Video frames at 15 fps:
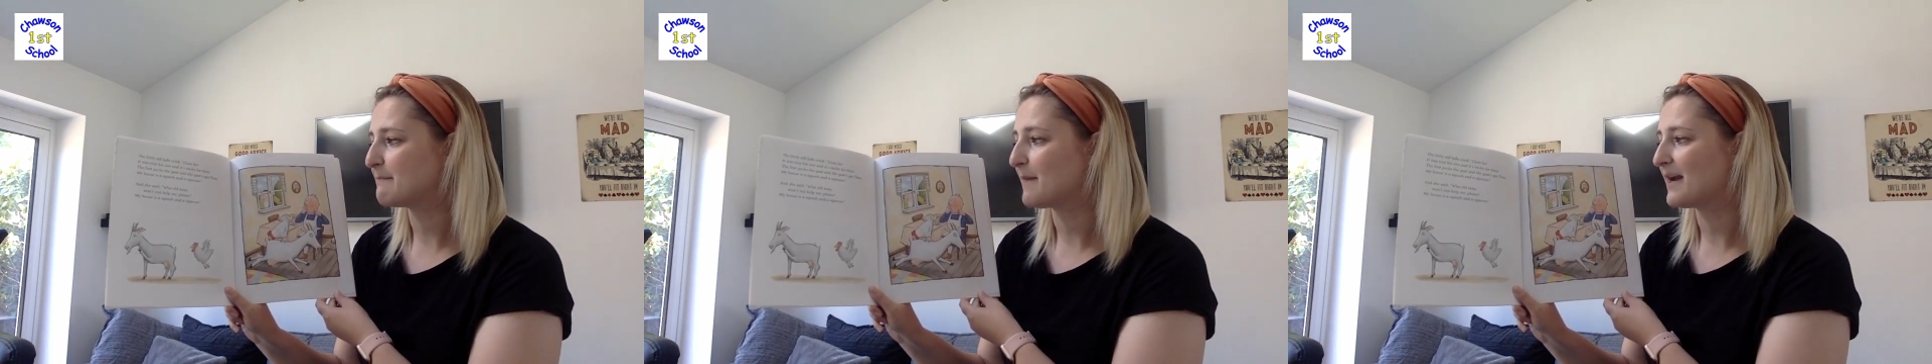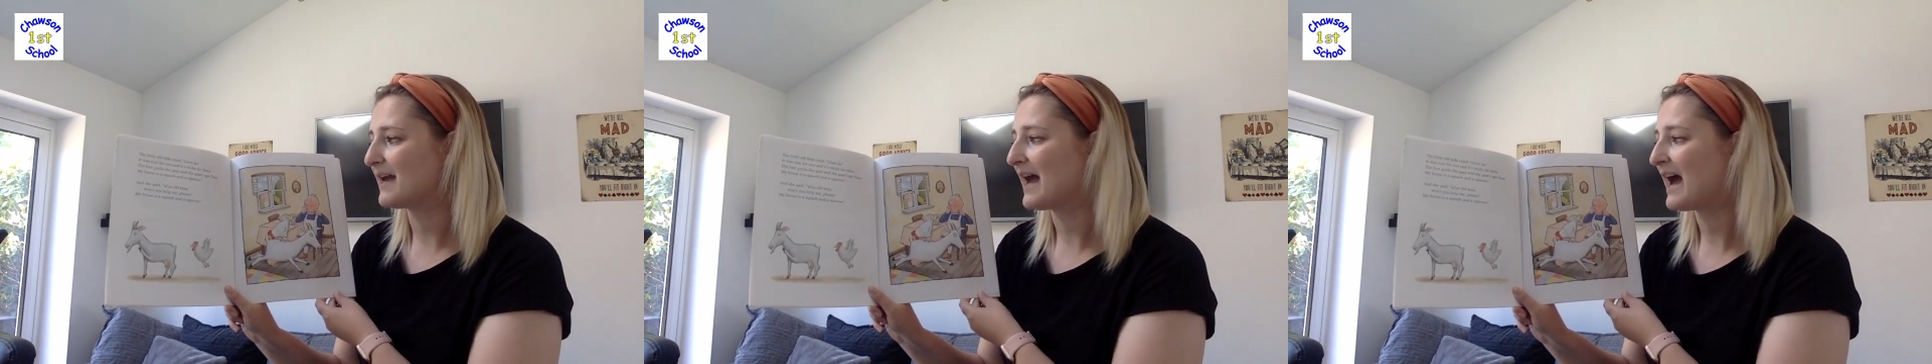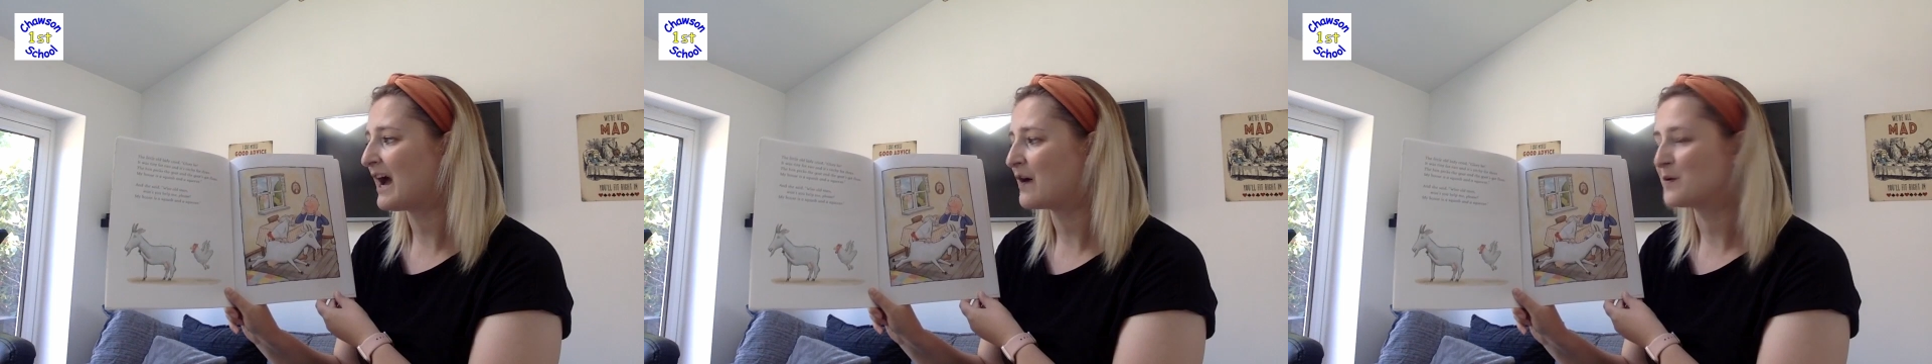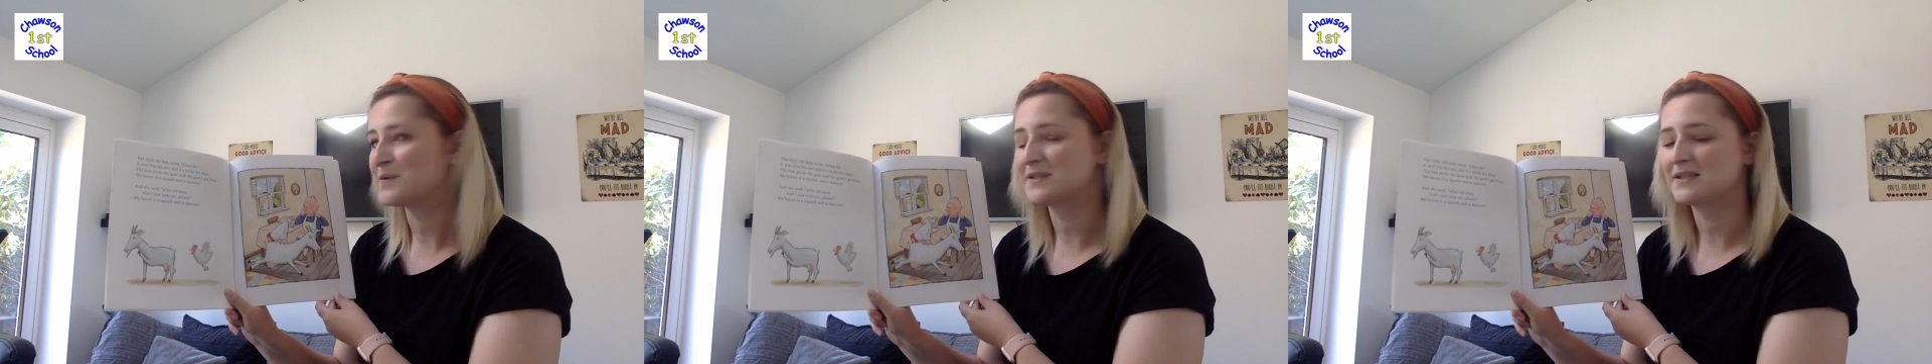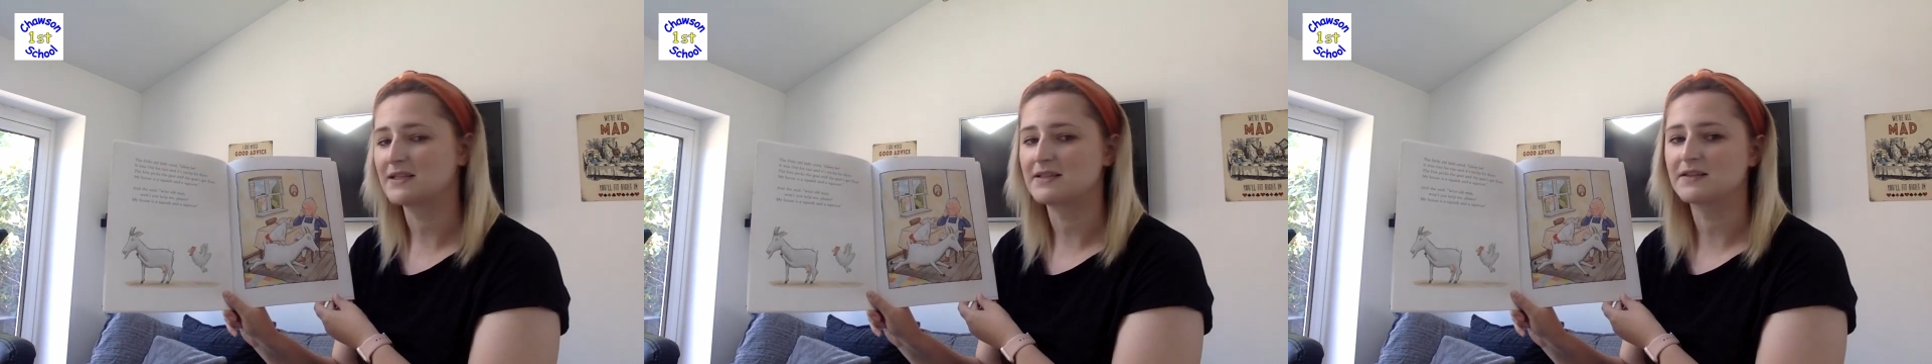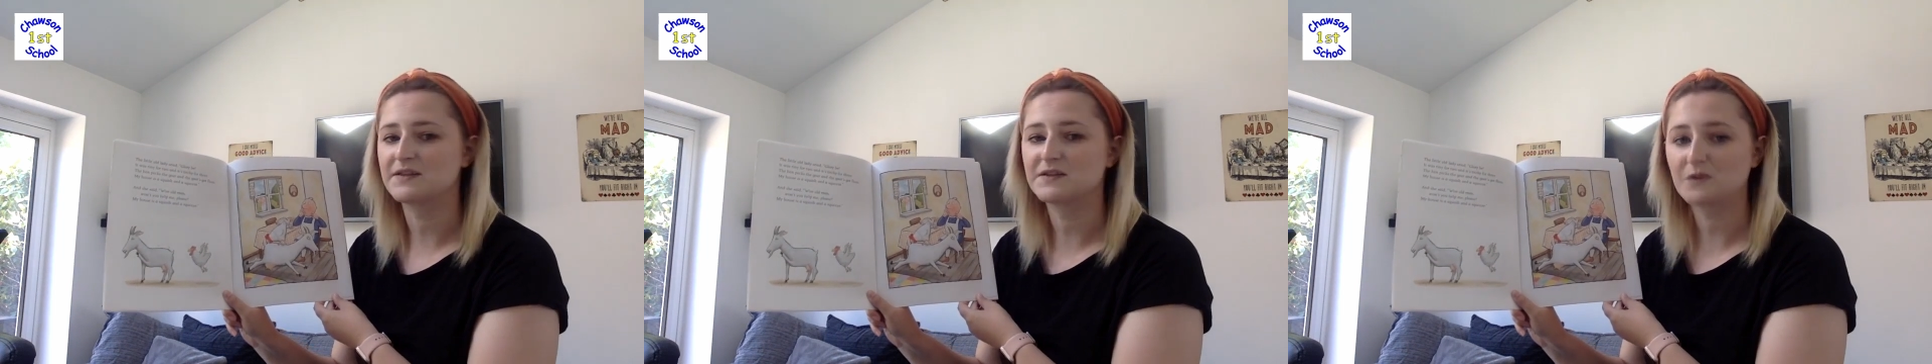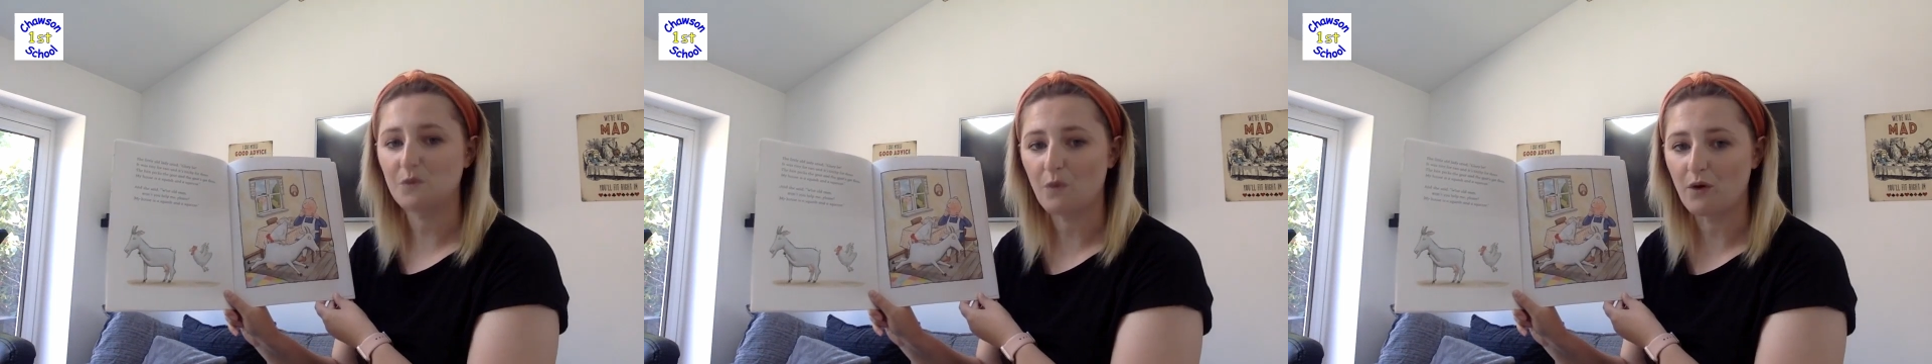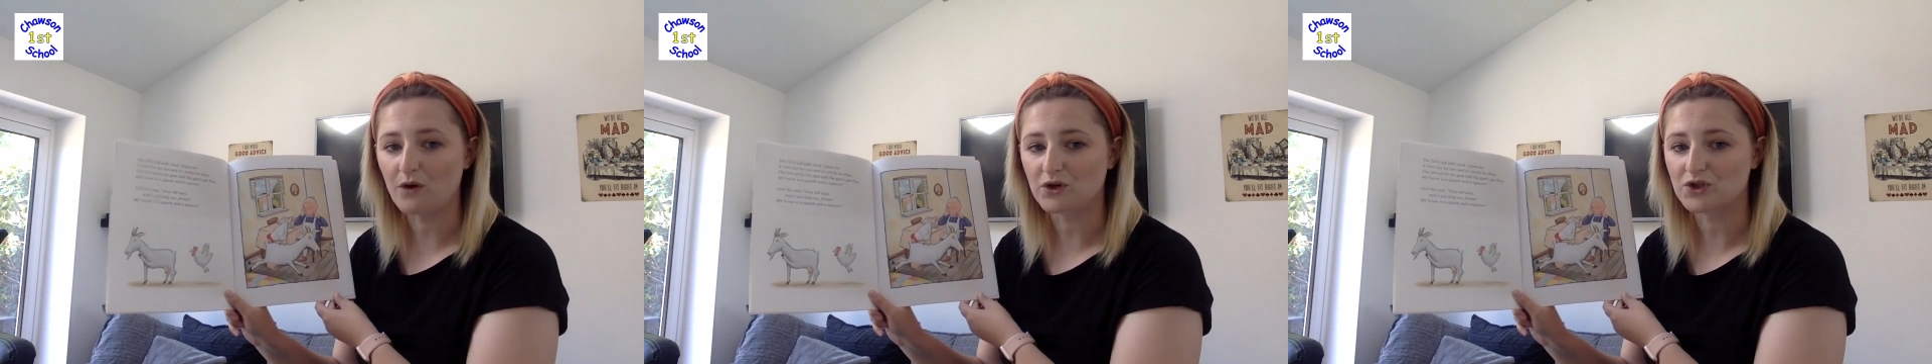My house is a
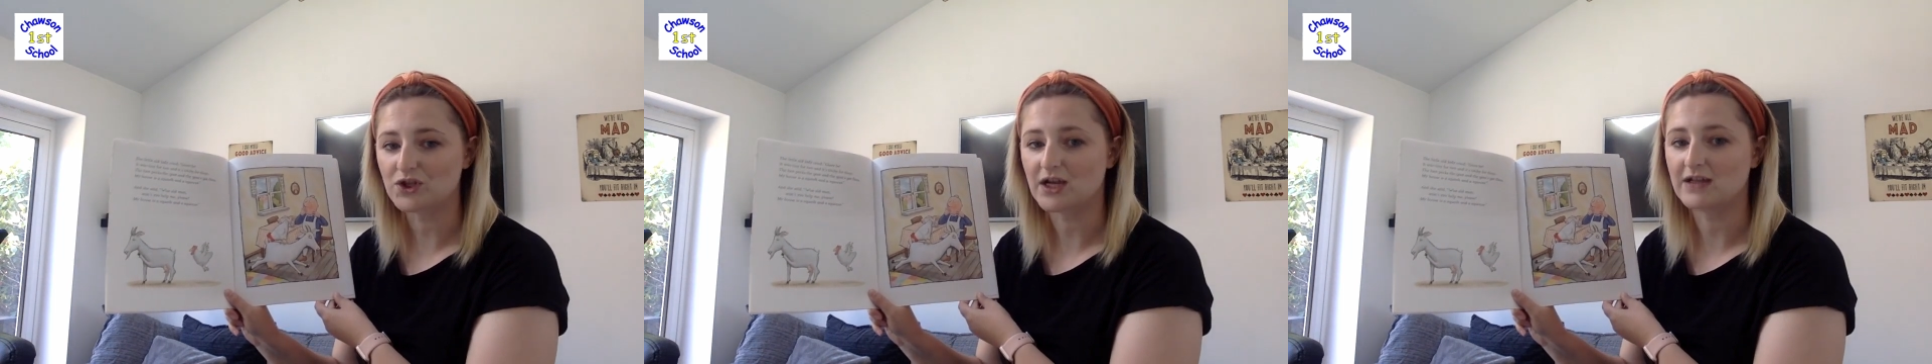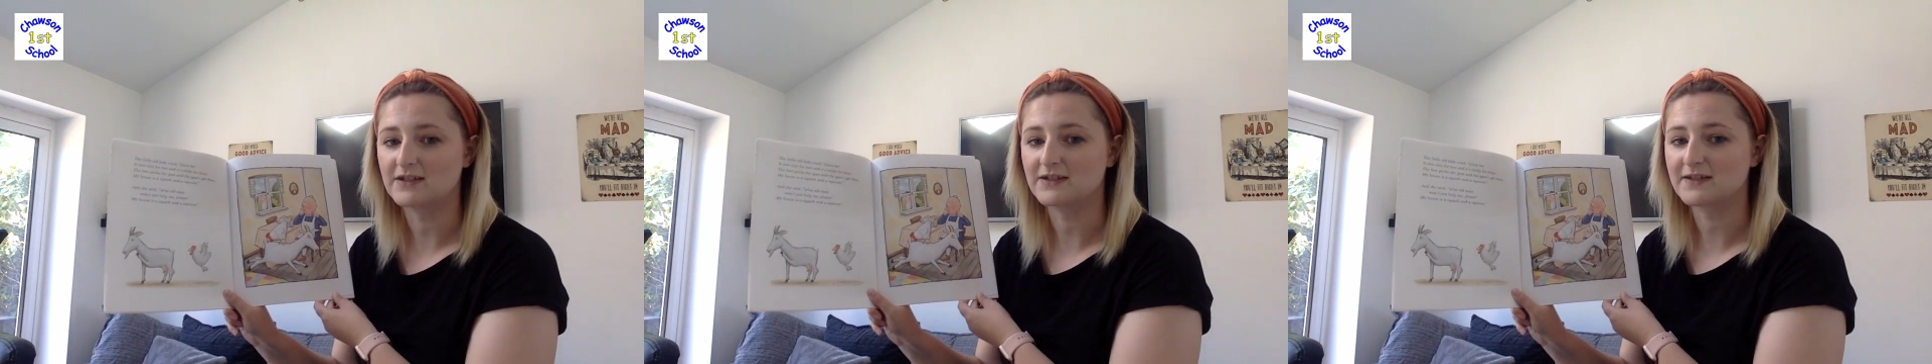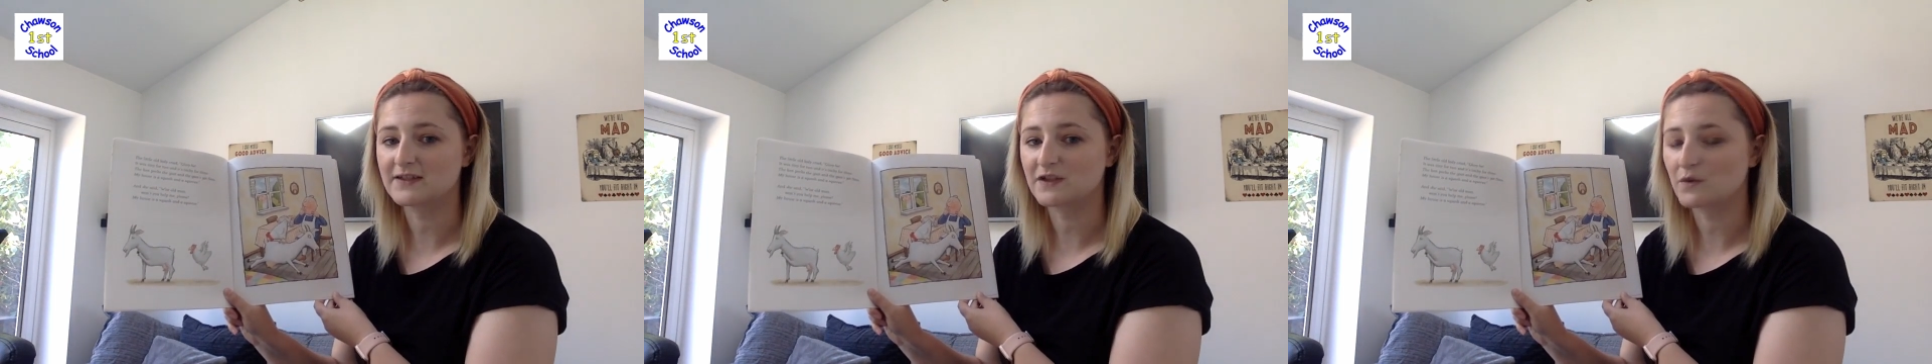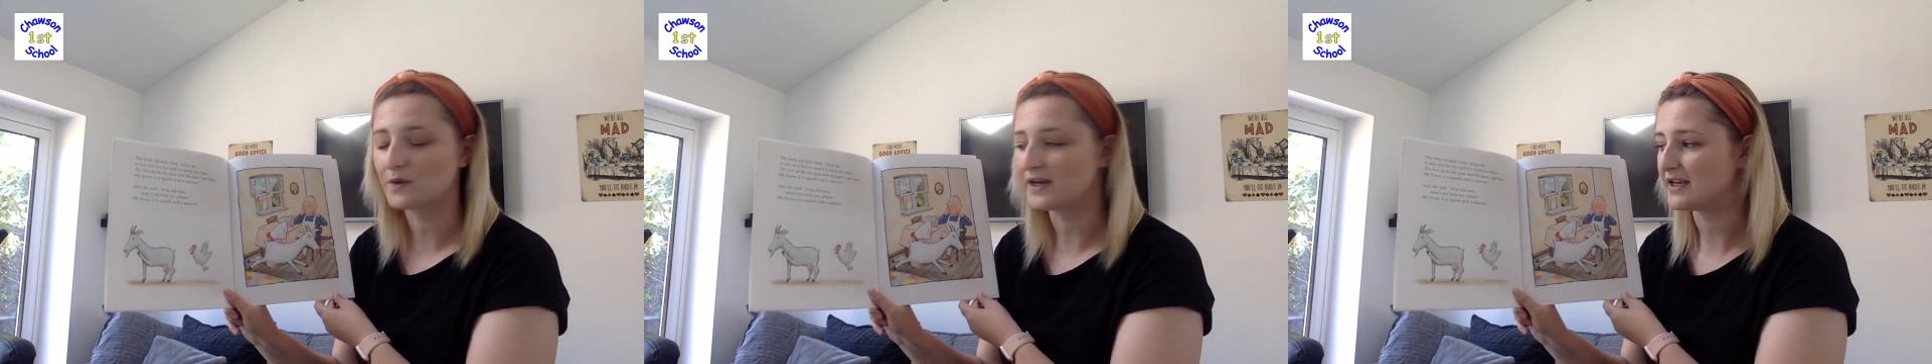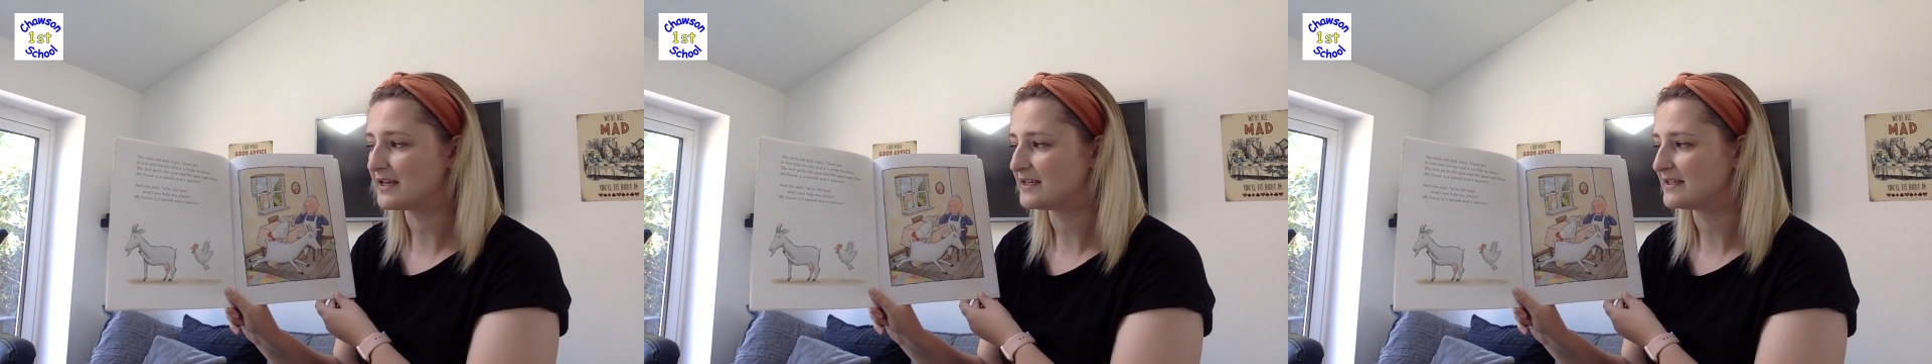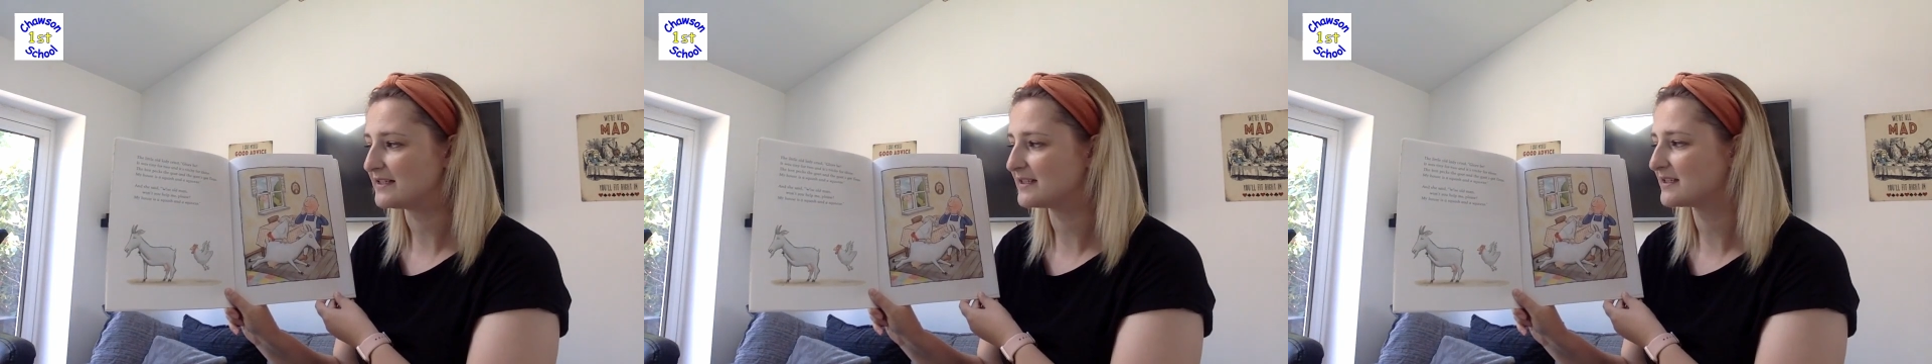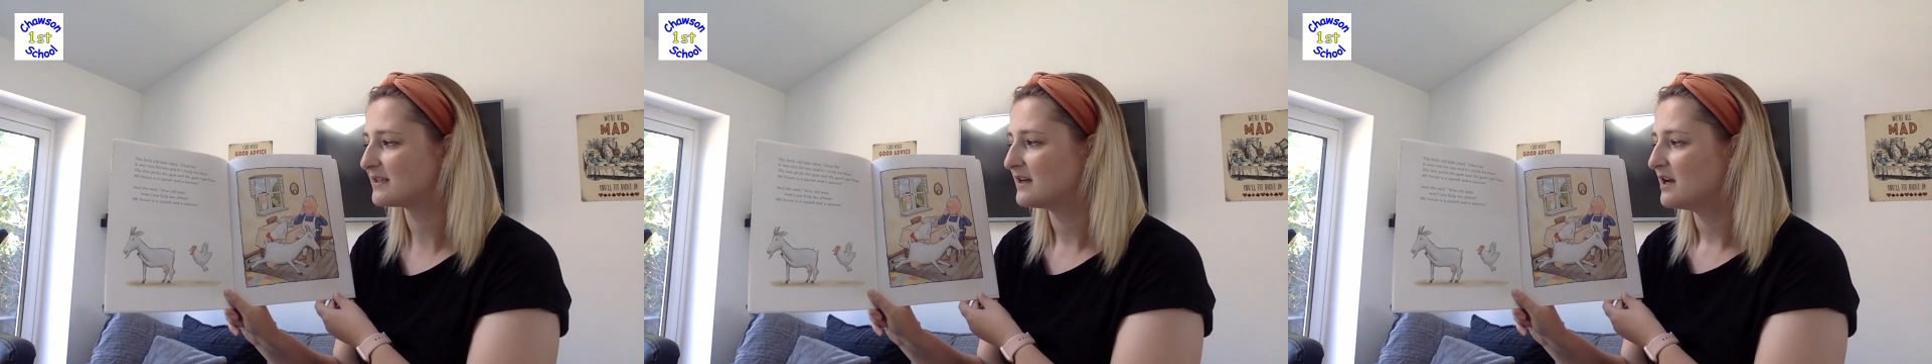squash and a squeeze."